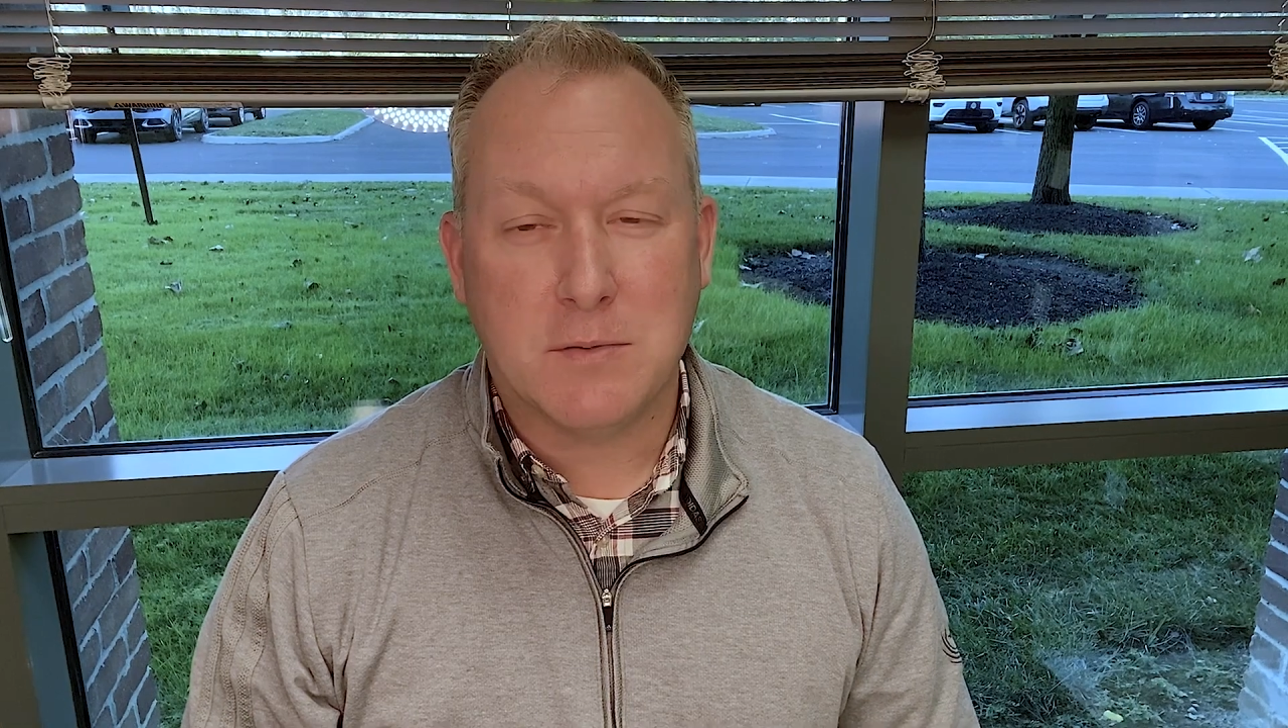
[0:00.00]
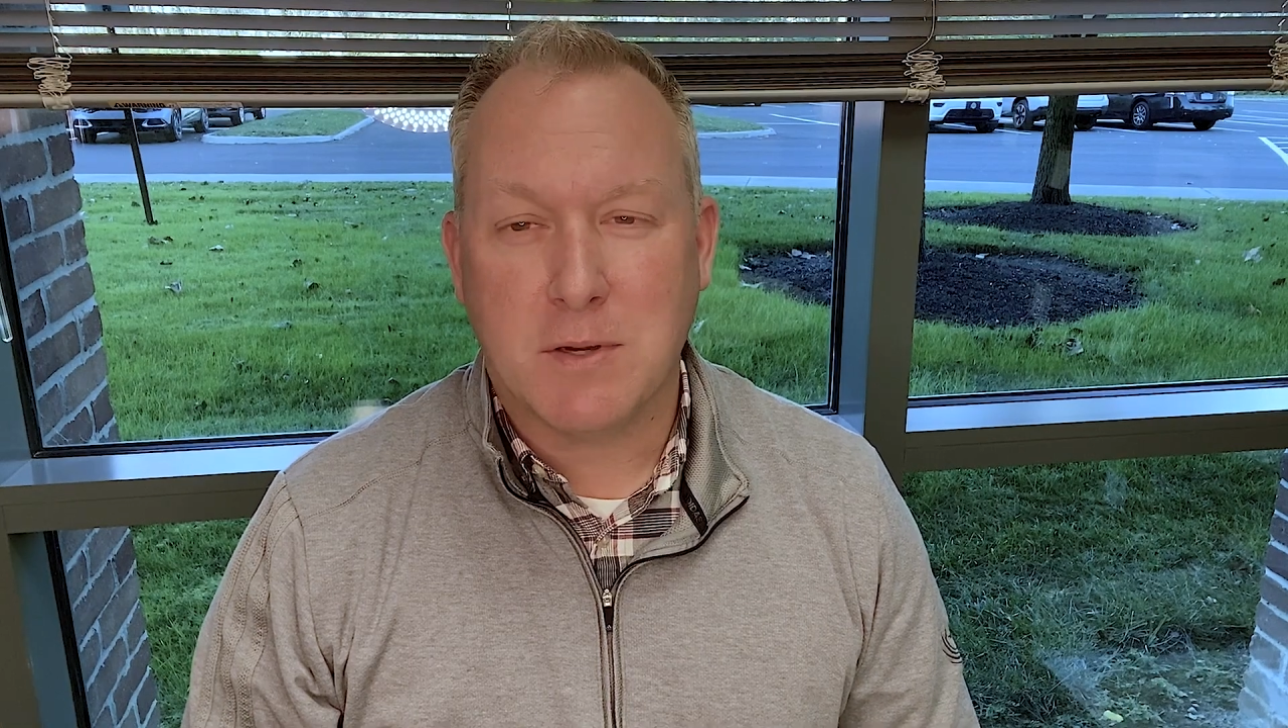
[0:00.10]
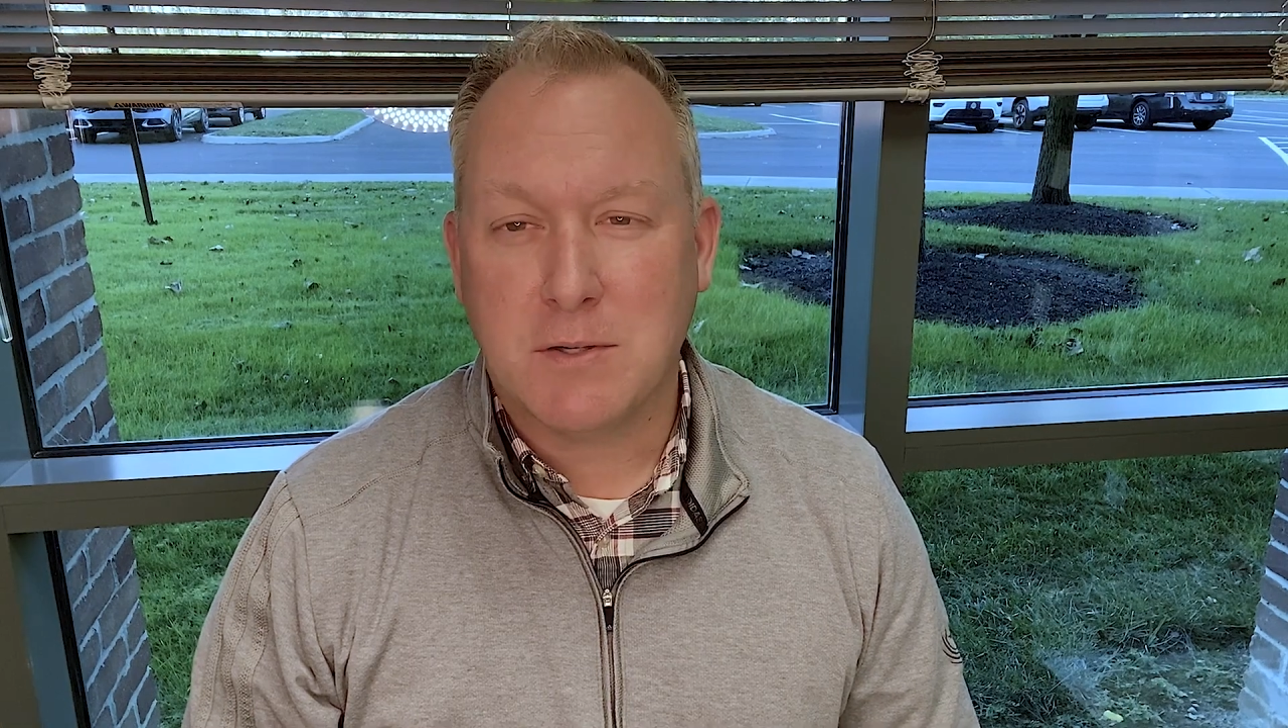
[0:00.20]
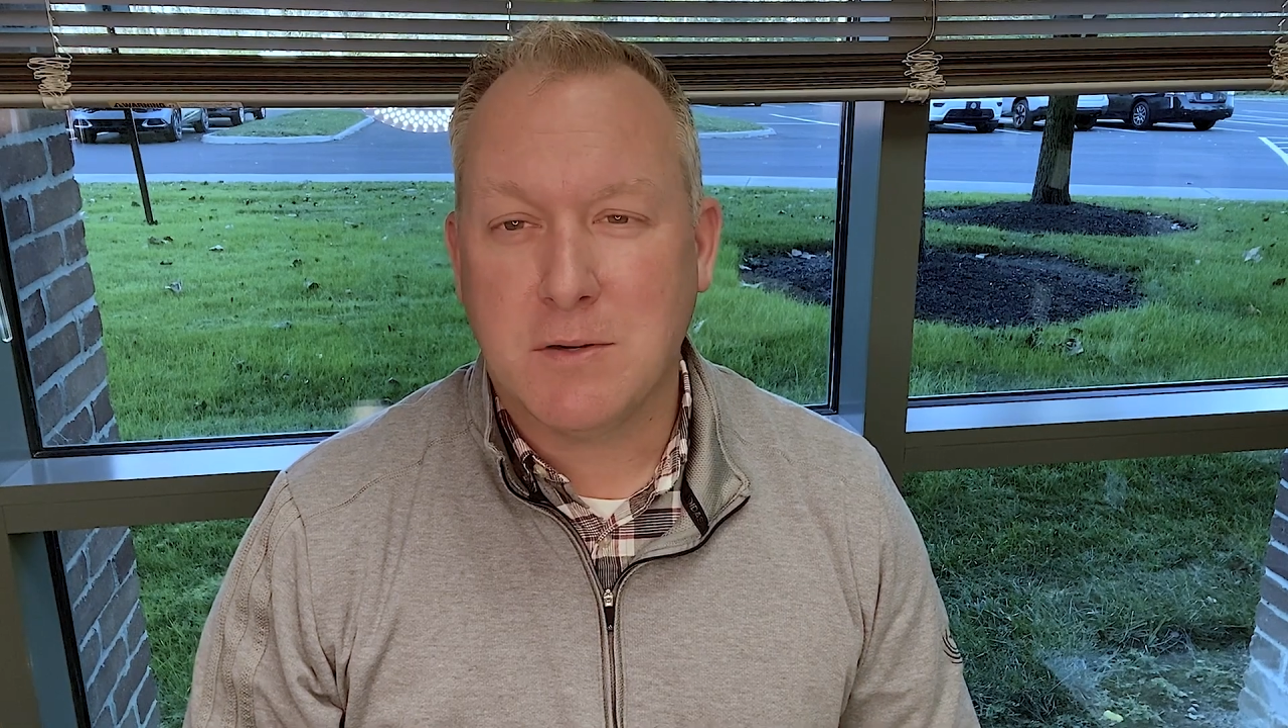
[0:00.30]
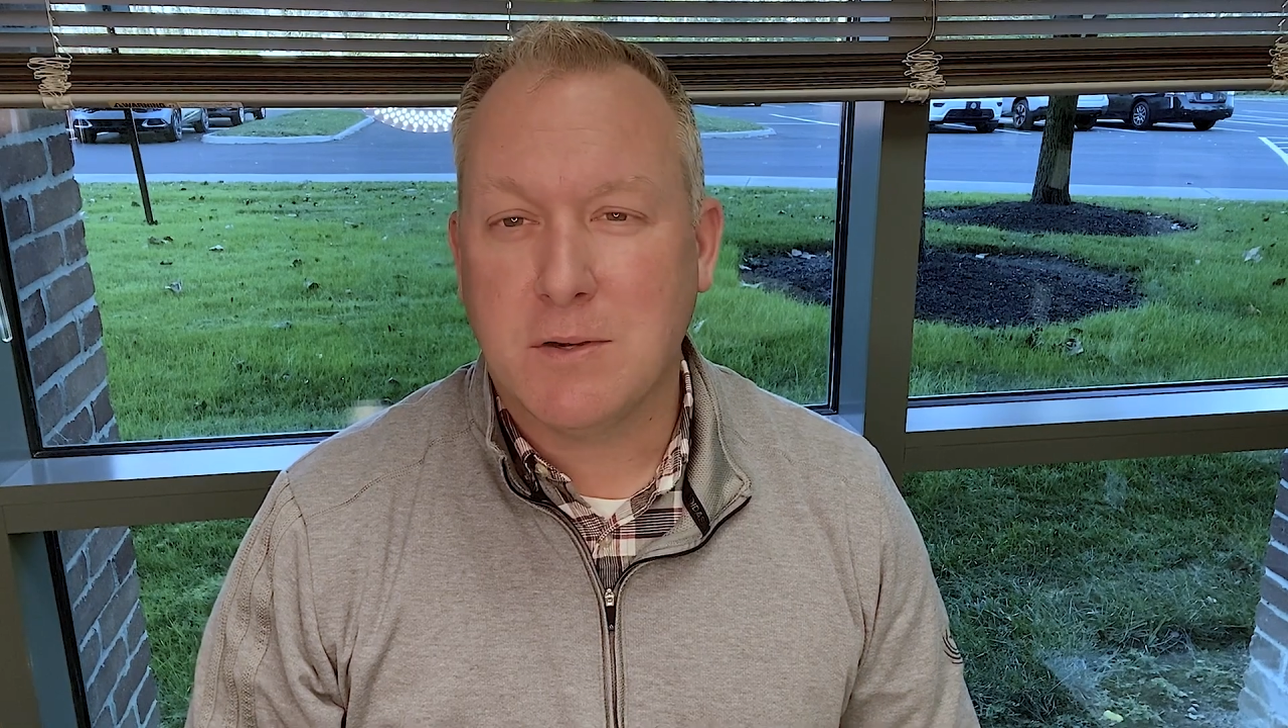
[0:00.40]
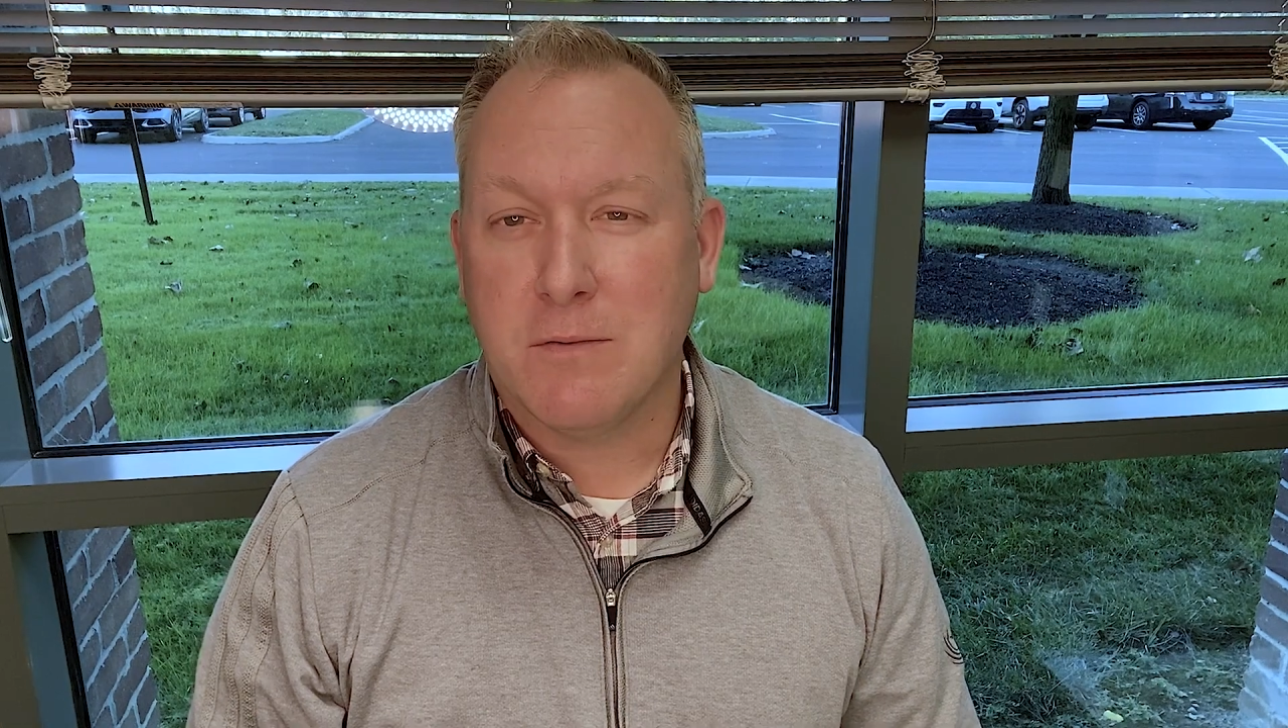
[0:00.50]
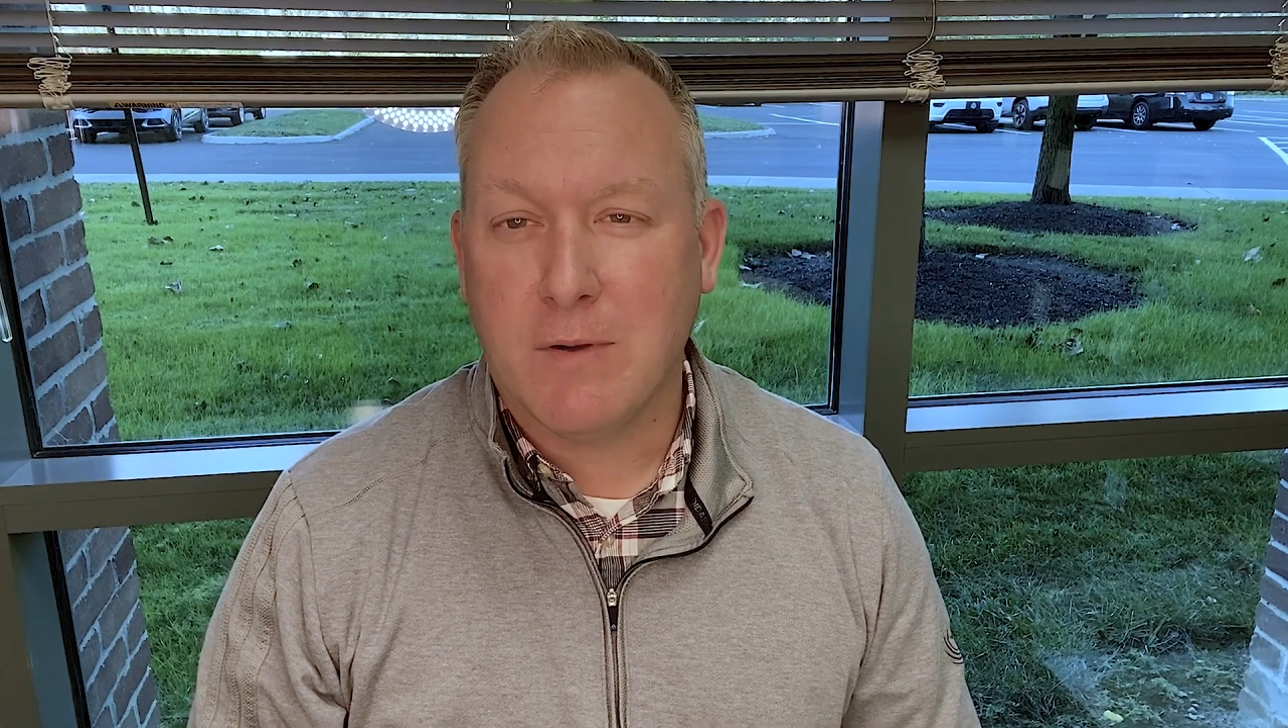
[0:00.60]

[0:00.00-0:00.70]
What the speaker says: restaurants are